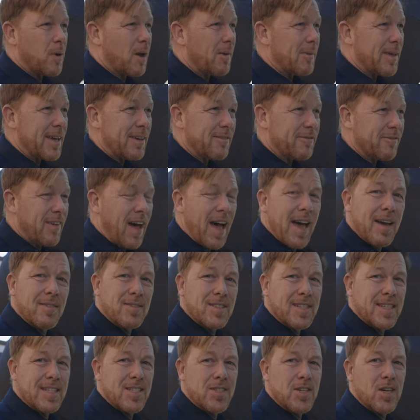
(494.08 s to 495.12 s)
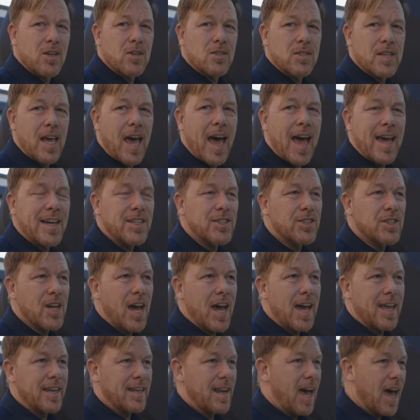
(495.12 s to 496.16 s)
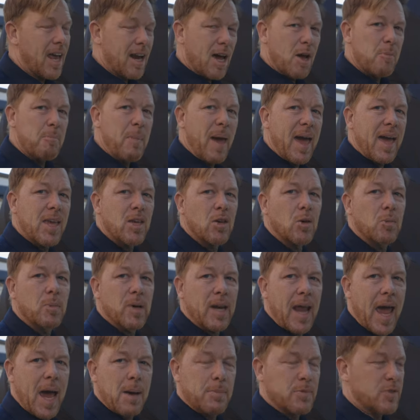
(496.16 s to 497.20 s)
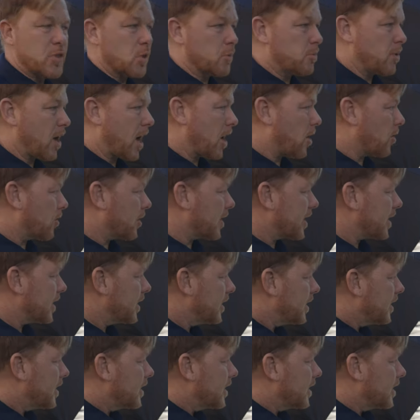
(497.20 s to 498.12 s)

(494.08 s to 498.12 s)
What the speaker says: probably 5-6 years, I shot not on manual, but aperture priority,